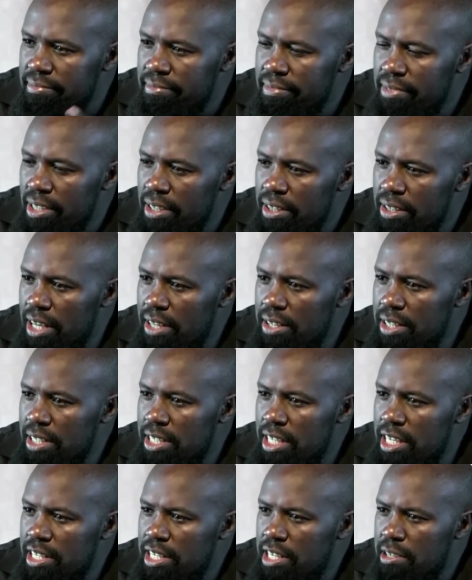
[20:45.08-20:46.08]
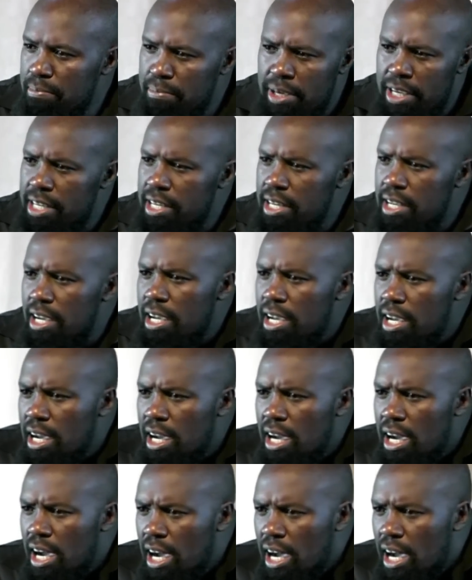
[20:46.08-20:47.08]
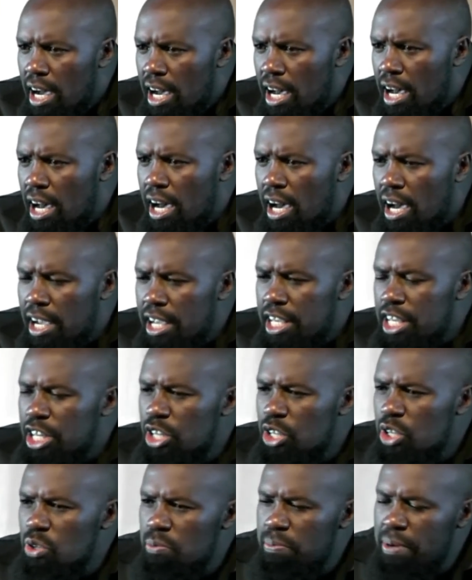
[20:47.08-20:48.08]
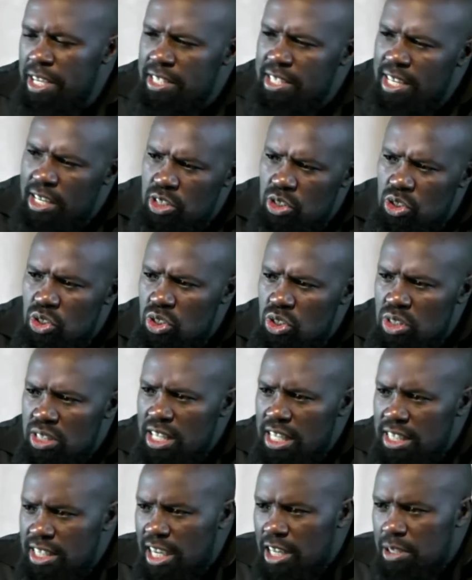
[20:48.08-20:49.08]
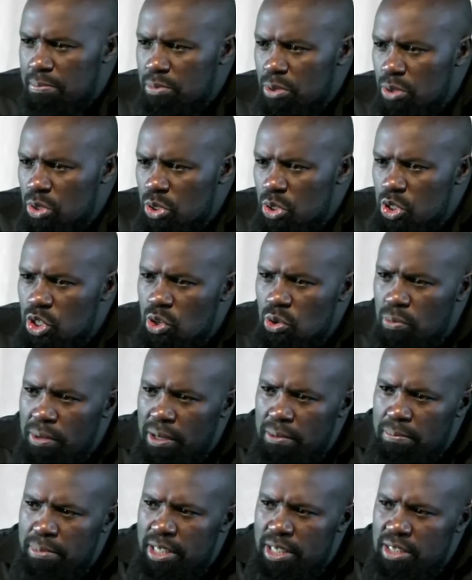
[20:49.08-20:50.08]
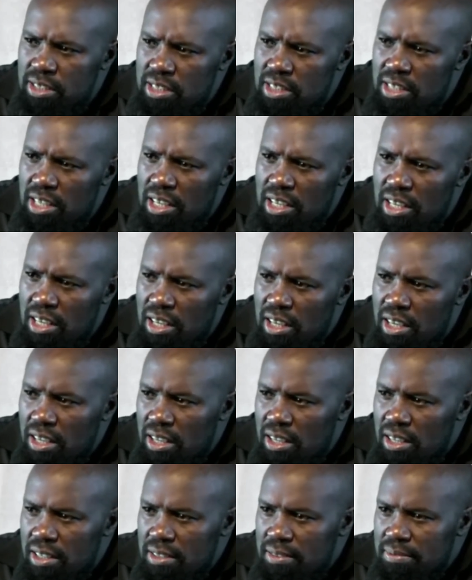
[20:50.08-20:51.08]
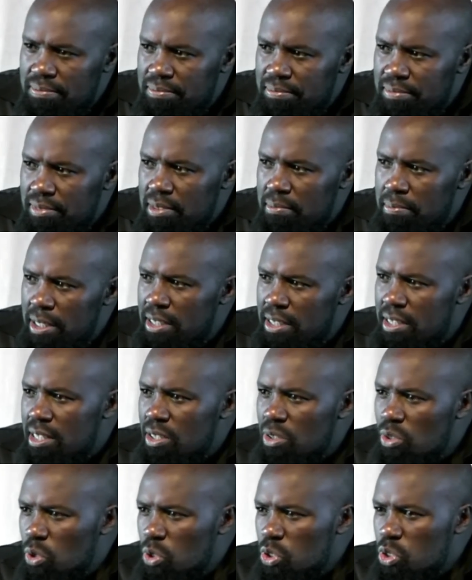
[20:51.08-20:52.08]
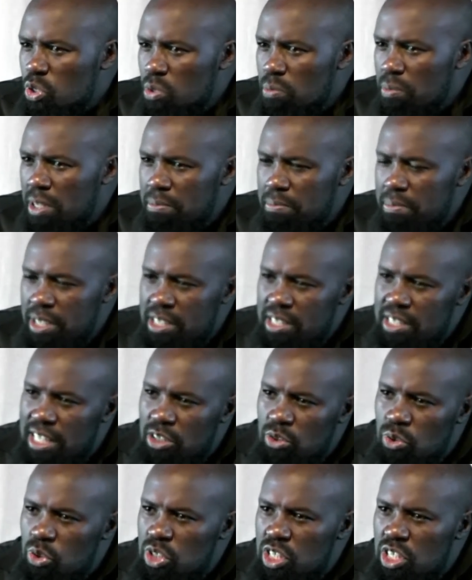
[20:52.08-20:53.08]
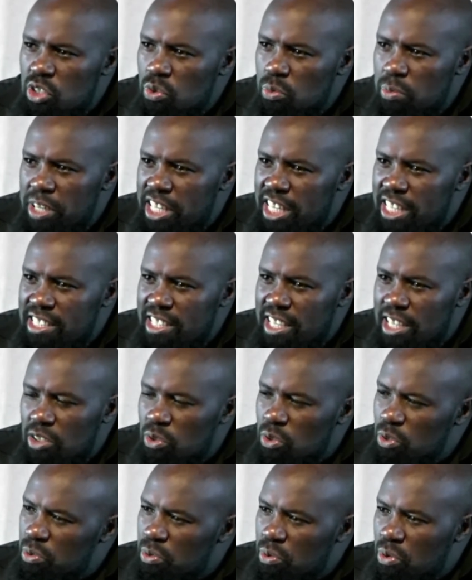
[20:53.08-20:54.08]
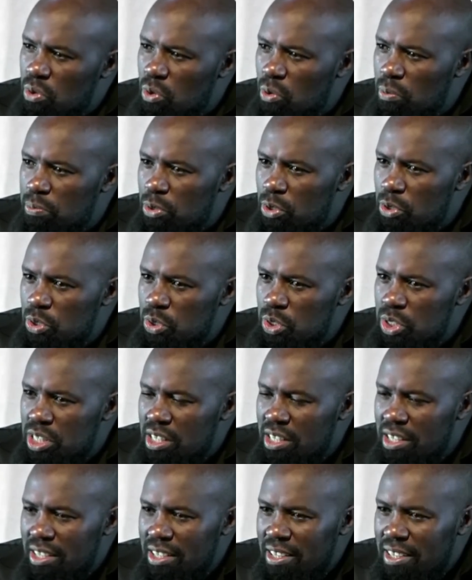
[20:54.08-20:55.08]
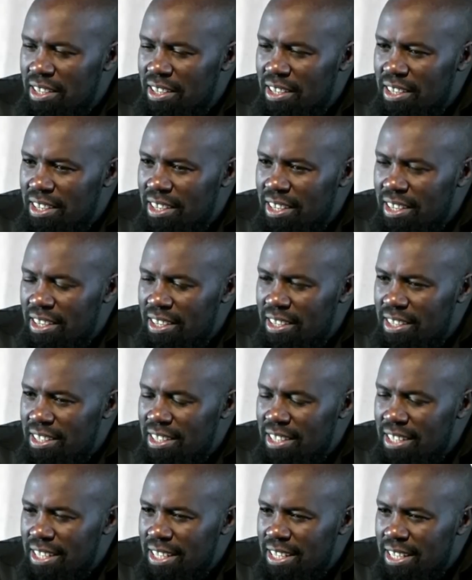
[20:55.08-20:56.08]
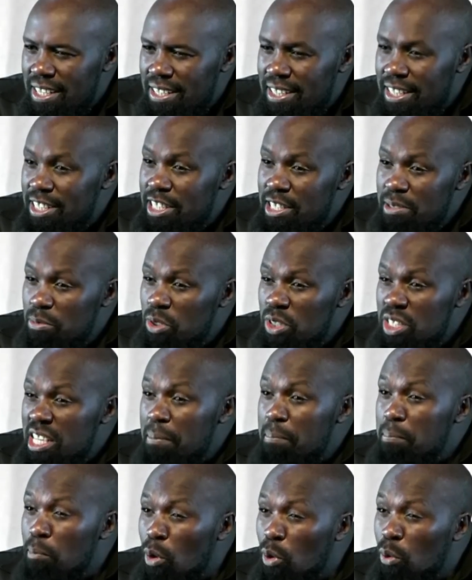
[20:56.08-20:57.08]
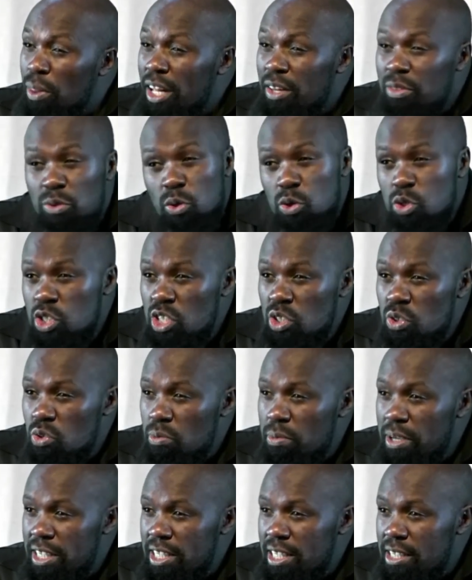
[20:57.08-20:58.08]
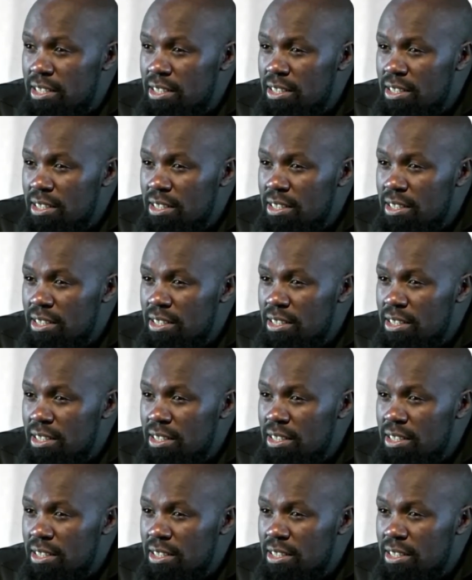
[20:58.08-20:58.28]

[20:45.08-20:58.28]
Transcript: The other day they made incubators that can produce human beings. But those human beings that those incubators can produce, the demons are more than those incubators.